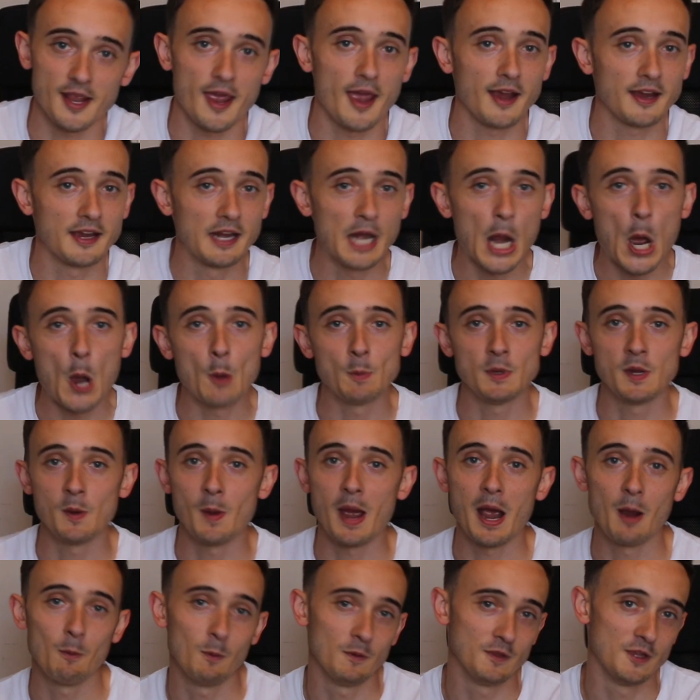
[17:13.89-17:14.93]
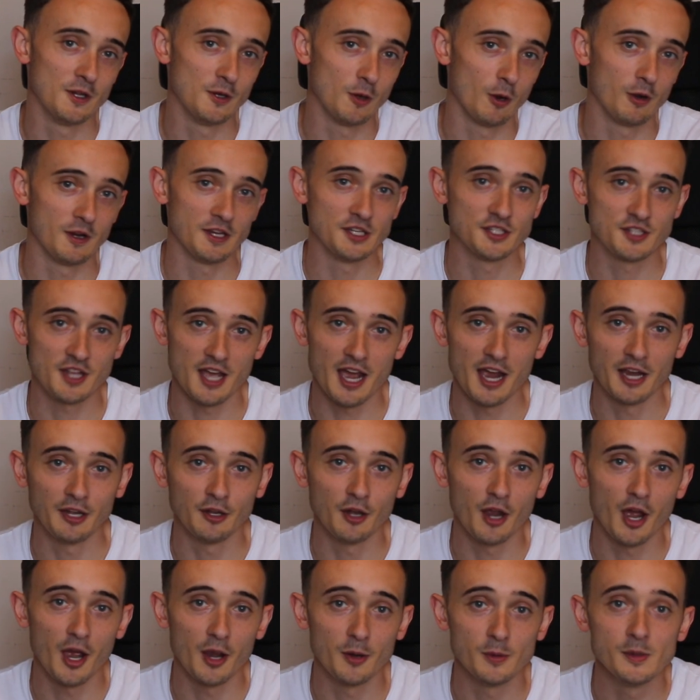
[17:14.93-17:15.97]
I can help you out with the knowledge that I
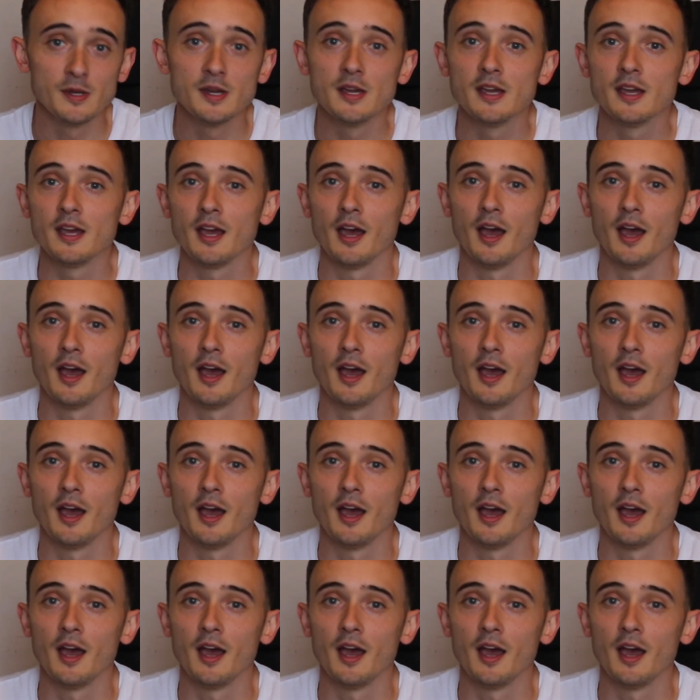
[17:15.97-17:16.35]
know.